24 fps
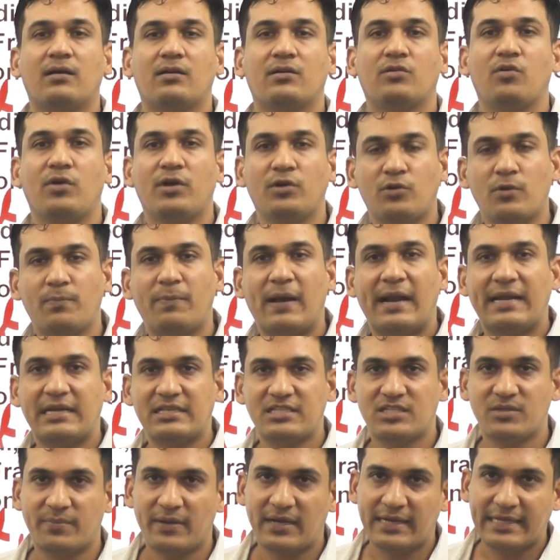going to
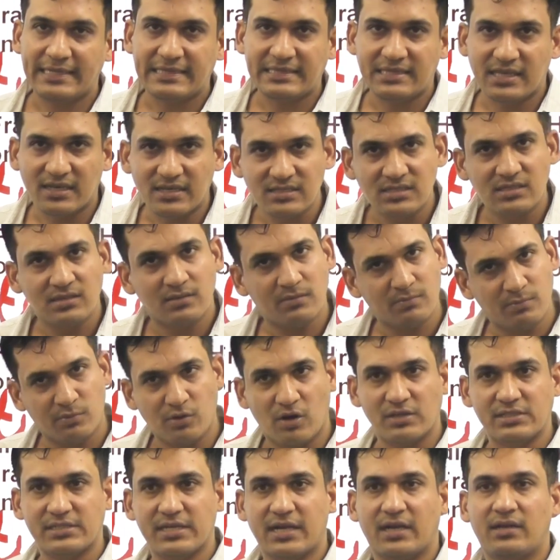participate in this
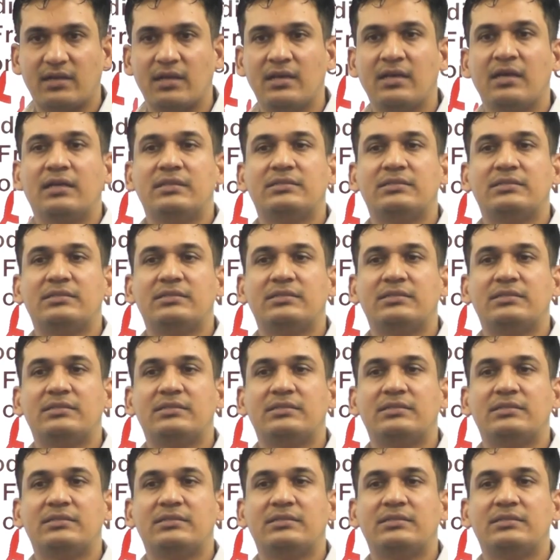project.